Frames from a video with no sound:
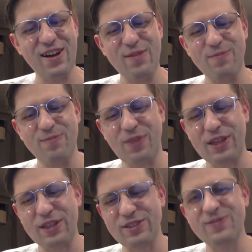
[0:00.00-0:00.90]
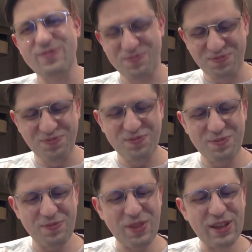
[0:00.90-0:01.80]
Um,
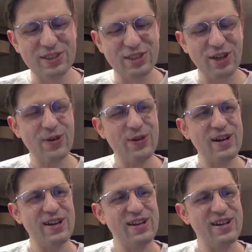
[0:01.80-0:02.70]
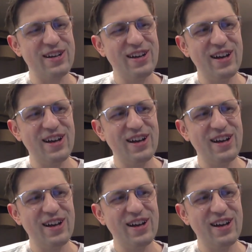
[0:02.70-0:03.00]
so